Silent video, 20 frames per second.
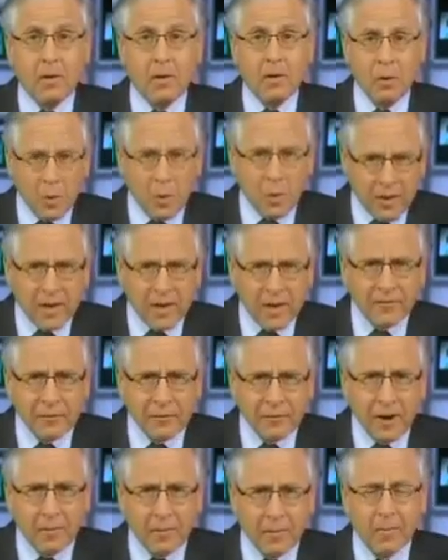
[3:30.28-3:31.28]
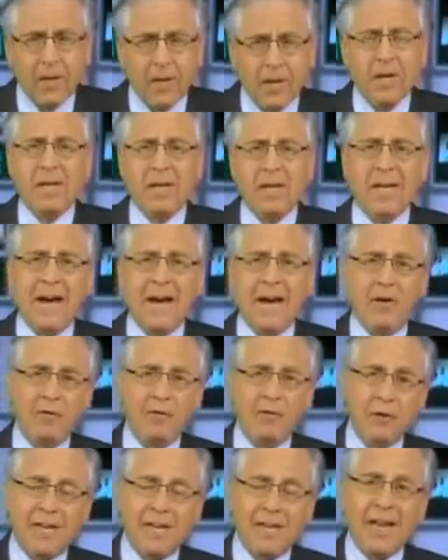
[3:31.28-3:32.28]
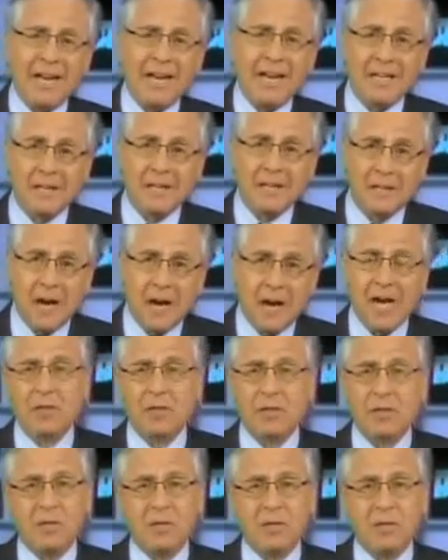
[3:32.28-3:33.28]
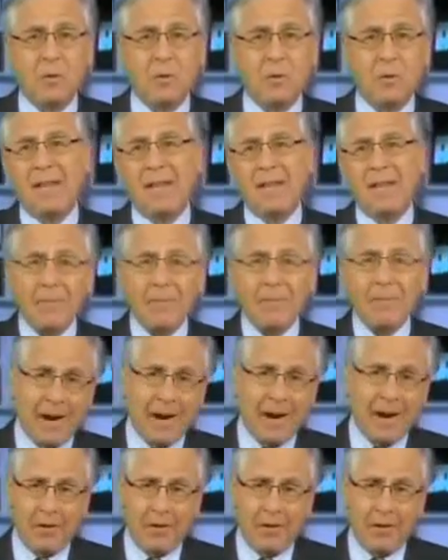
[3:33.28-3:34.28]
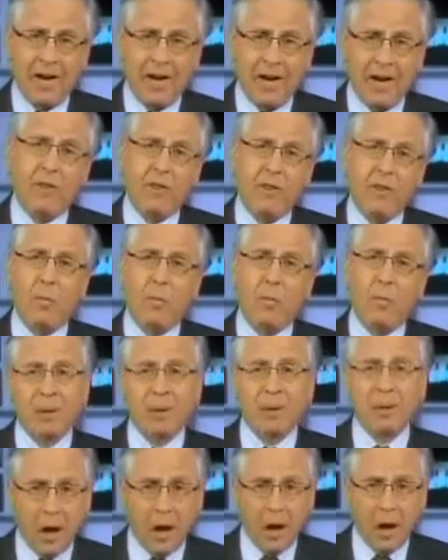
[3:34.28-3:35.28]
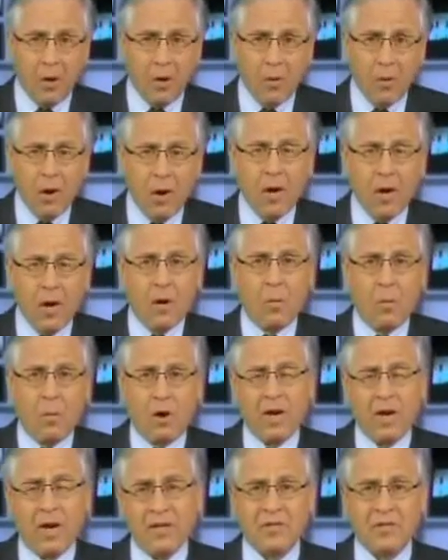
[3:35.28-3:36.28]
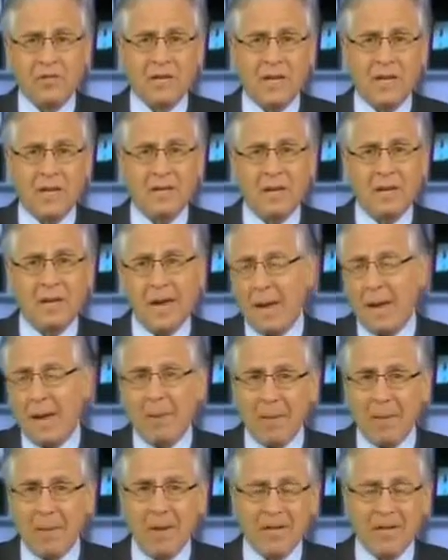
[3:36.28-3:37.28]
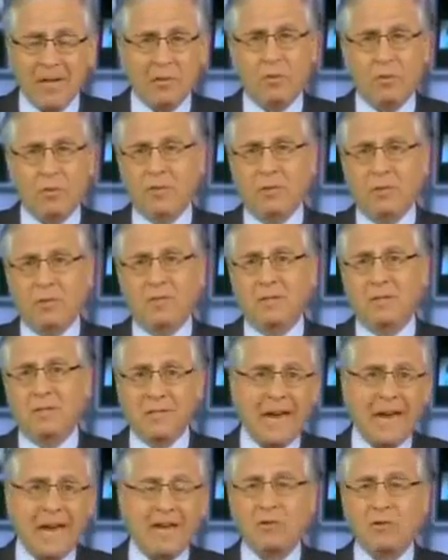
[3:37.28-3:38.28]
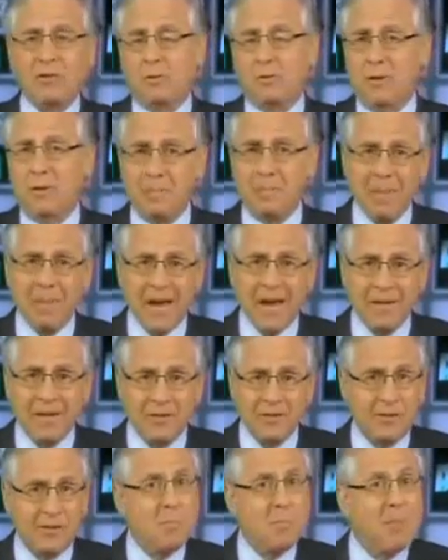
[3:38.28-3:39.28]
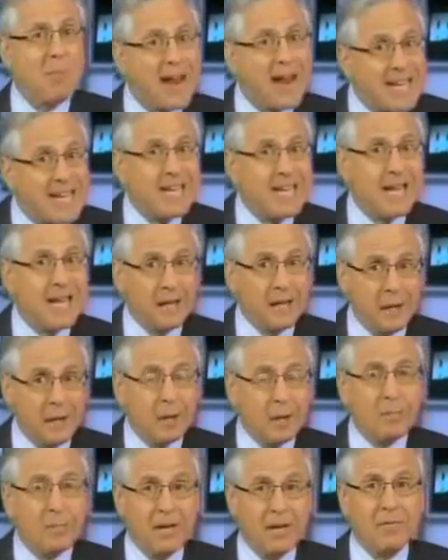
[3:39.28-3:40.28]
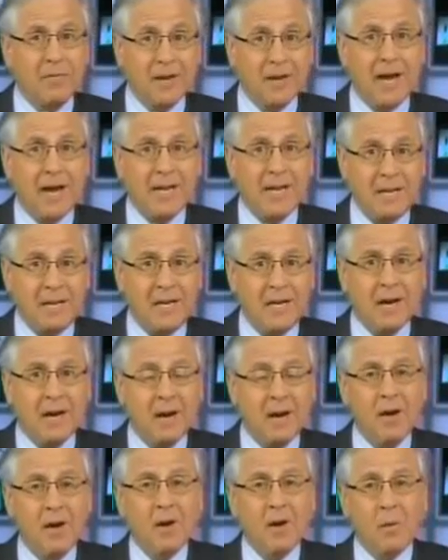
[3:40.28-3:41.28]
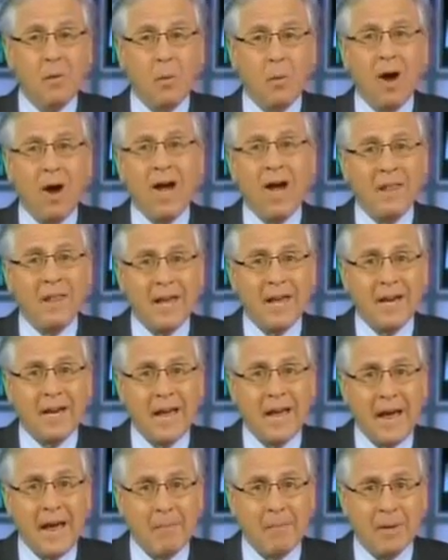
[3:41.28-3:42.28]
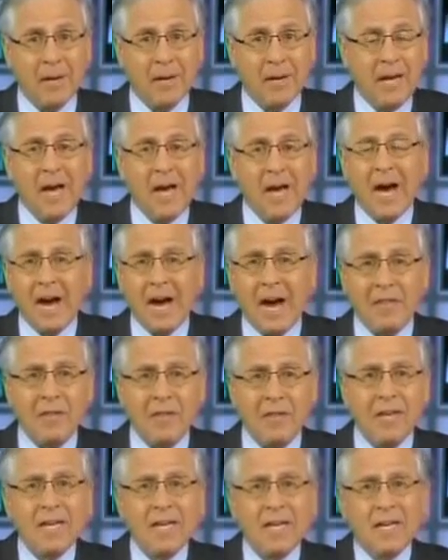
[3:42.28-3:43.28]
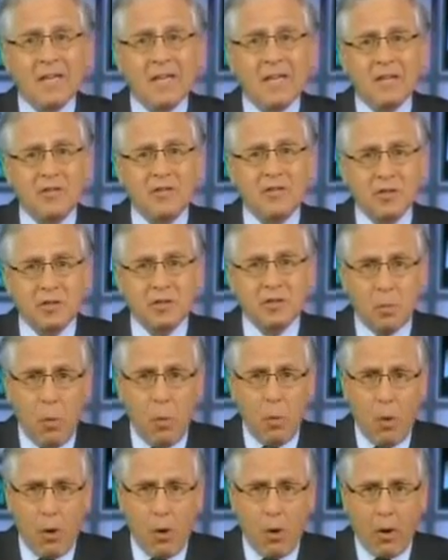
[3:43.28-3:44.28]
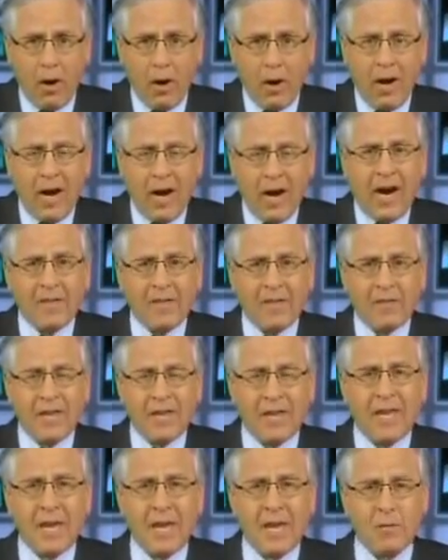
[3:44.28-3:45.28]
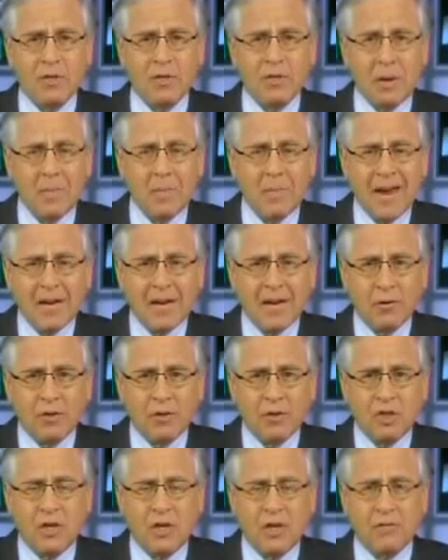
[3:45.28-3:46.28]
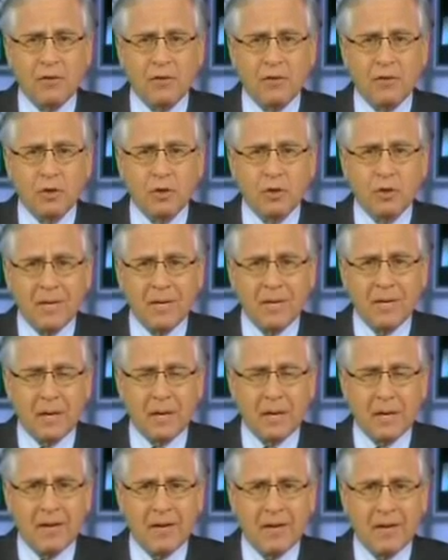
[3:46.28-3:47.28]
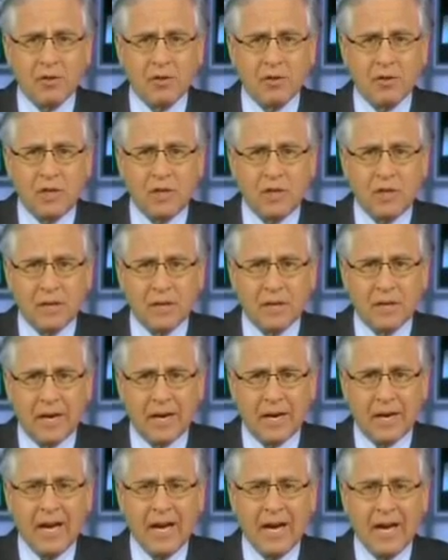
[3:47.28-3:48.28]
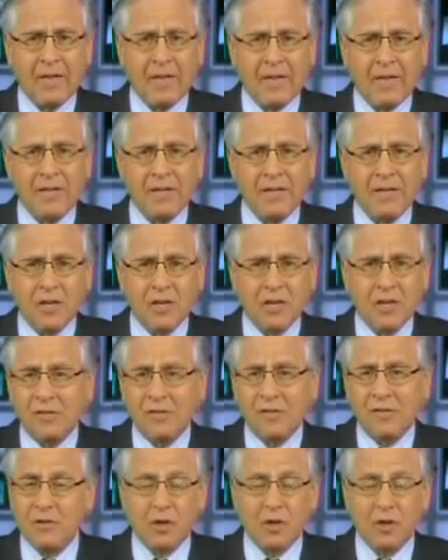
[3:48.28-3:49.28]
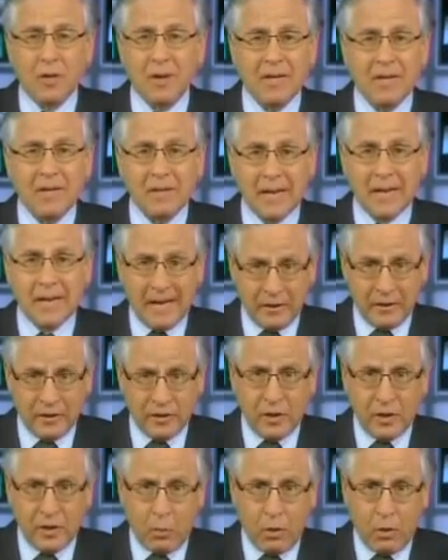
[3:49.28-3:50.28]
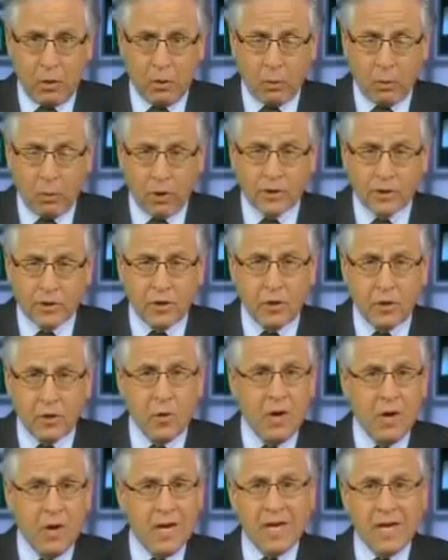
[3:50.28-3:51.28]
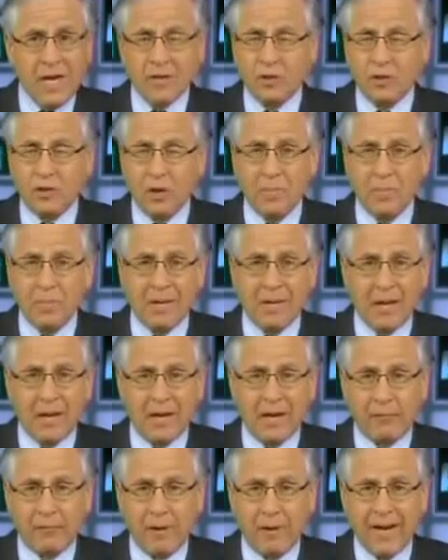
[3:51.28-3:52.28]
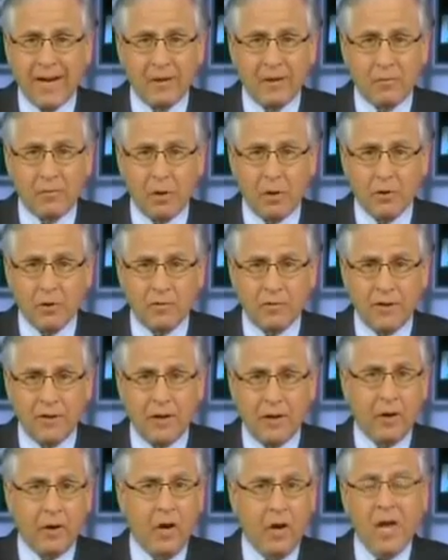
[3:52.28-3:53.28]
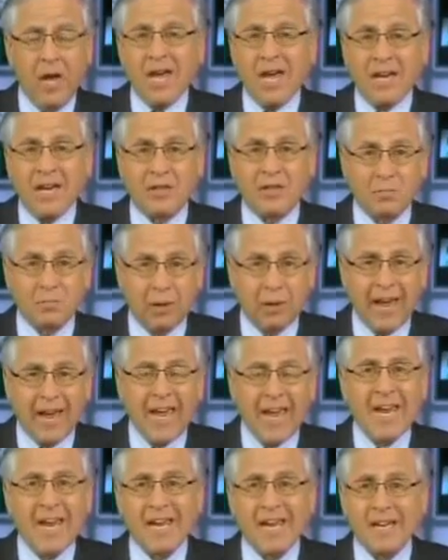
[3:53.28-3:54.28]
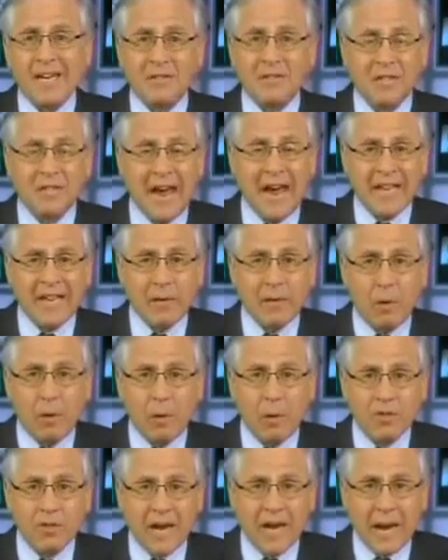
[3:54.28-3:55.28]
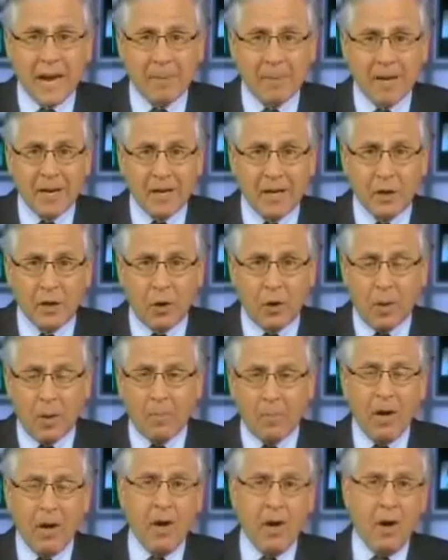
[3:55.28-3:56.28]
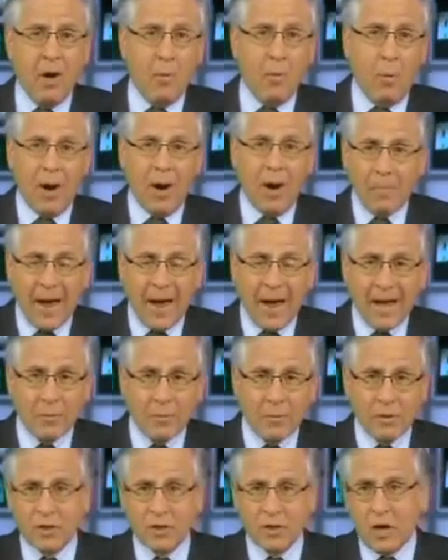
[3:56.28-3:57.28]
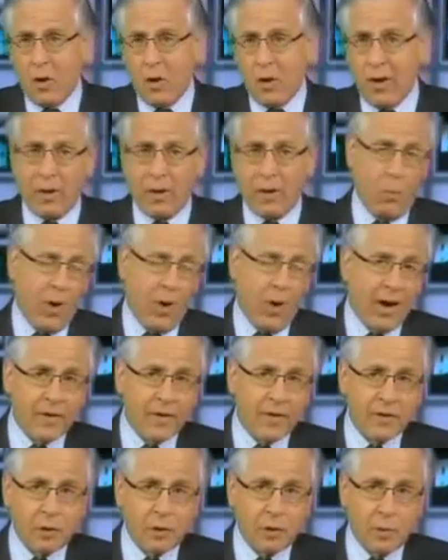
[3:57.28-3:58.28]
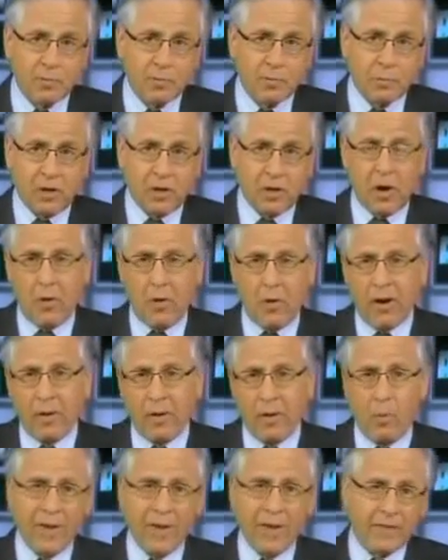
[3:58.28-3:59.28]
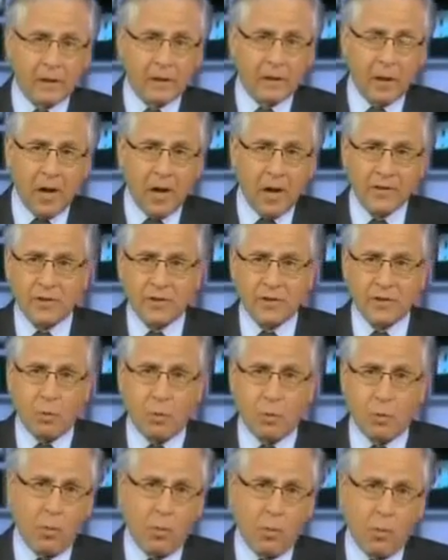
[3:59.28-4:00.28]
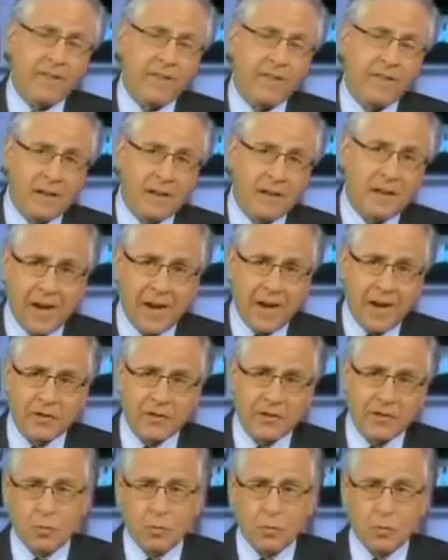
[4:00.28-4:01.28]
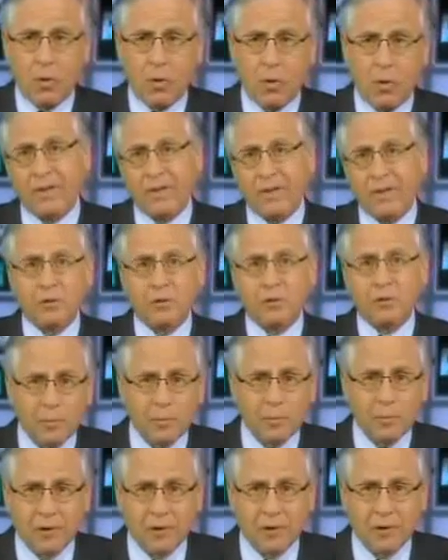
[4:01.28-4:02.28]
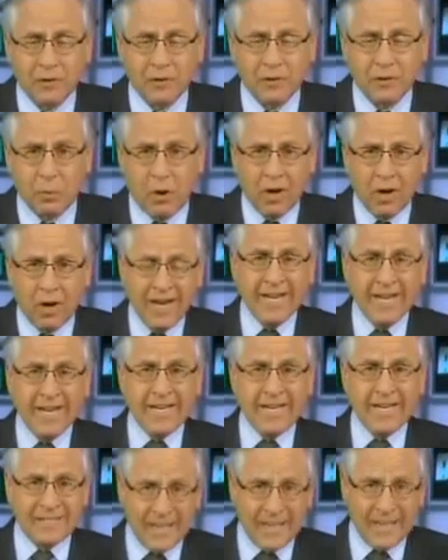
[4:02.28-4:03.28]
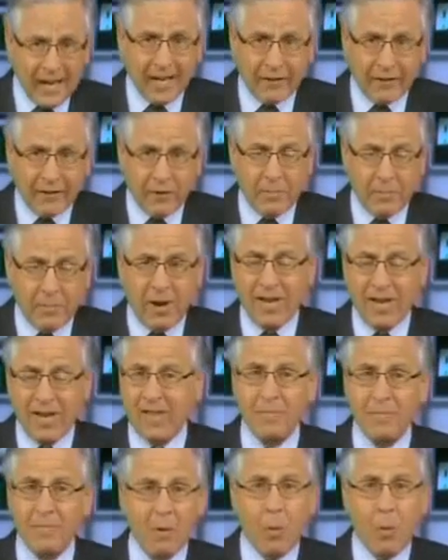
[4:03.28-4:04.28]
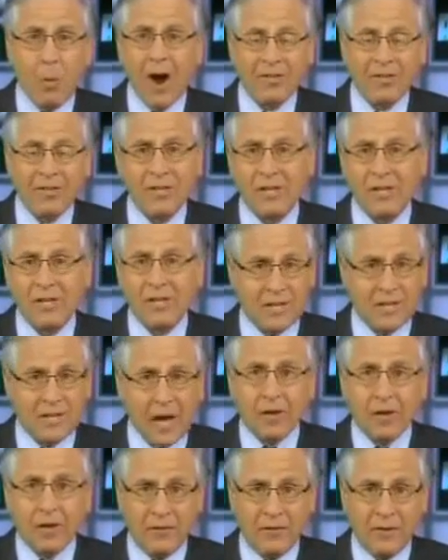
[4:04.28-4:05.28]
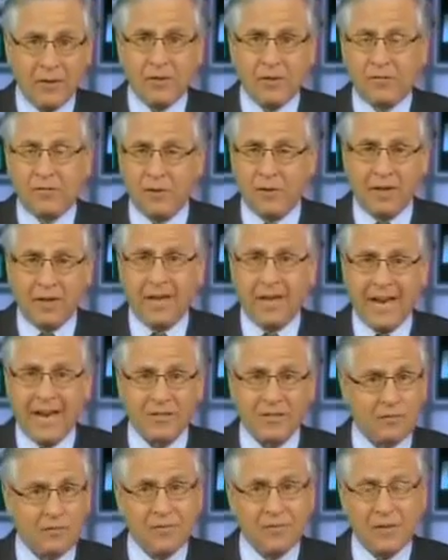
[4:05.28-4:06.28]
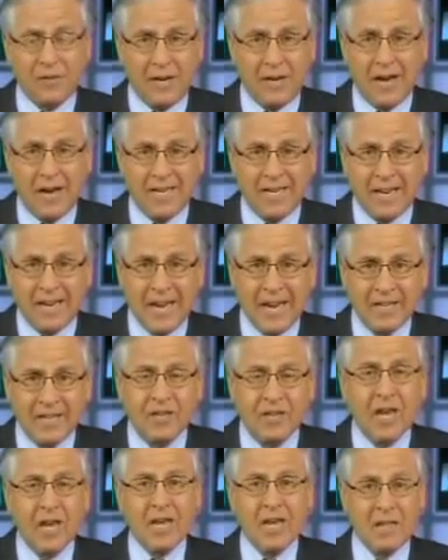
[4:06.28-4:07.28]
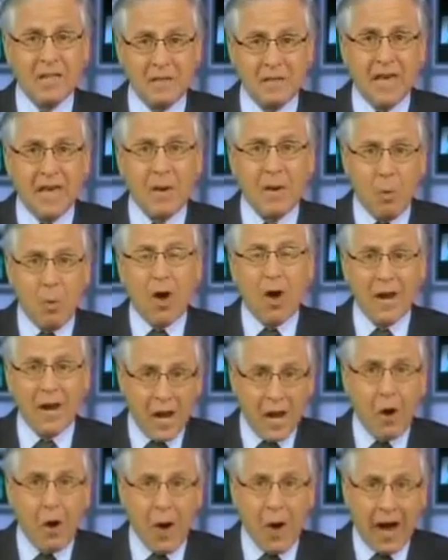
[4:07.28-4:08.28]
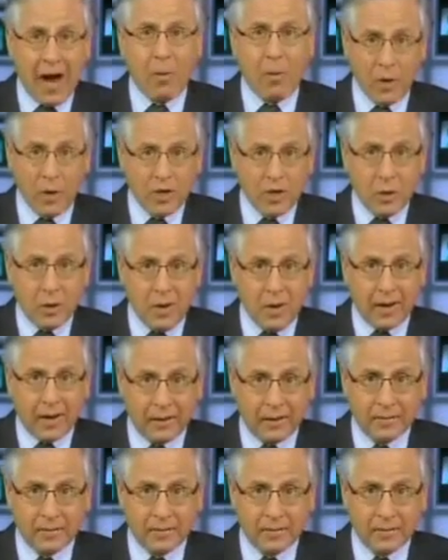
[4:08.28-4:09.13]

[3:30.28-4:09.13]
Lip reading: Who were they from? Now, if you connected the dots between that paragraph and the one below where he said the MMS was a disaster and a mess, you might get a little bit of an idea why that had happened. I think this is a war. I think he was commander-in-chief or should have been commander-in-chief tonight. I think just if he's going to make the analogy to World War II, it should have been like Franklin Roosevelt explaining exactly what was happening in Europe, where Patton was going, where the troops were going, what the losses were, what advances were, what the troop strengths were. Tell everybody. They've been watching television for the last 59 days. They want to know how we're doing.